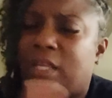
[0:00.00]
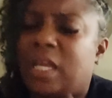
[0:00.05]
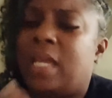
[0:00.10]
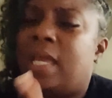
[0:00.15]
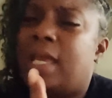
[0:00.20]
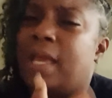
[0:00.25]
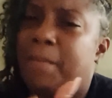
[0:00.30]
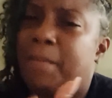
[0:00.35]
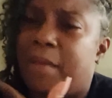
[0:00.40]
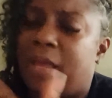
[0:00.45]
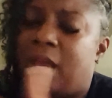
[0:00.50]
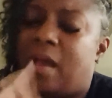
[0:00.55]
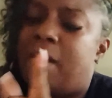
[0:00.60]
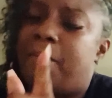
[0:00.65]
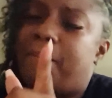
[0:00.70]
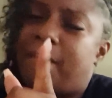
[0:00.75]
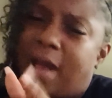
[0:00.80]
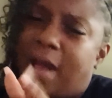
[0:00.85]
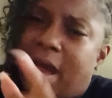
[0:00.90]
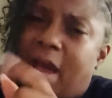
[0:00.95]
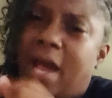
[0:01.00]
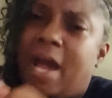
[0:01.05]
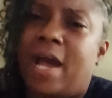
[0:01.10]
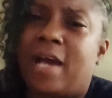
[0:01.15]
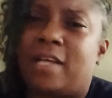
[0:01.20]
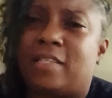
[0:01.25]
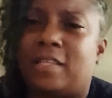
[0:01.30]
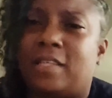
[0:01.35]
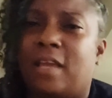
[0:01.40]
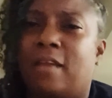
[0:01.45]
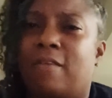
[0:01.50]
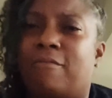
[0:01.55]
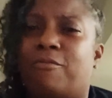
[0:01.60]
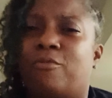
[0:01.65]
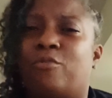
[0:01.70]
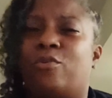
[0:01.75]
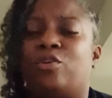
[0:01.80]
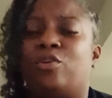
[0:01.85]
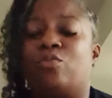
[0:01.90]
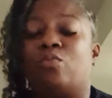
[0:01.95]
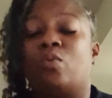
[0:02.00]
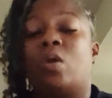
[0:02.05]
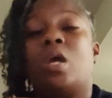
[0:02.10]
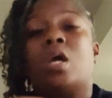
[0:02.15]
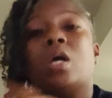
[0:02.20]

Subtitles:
hit me up. I'll say it for you.